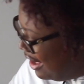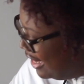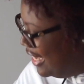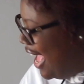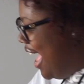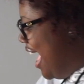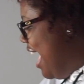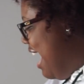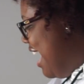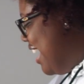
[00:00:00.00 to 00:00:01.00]
there. Okay.
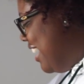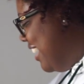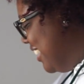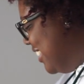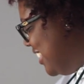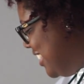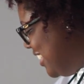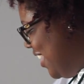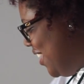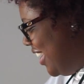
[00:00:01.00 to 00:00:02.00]

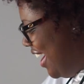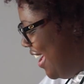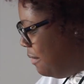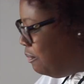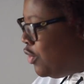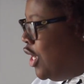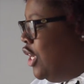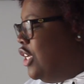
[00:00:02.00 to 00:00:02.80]
Yes. Okay.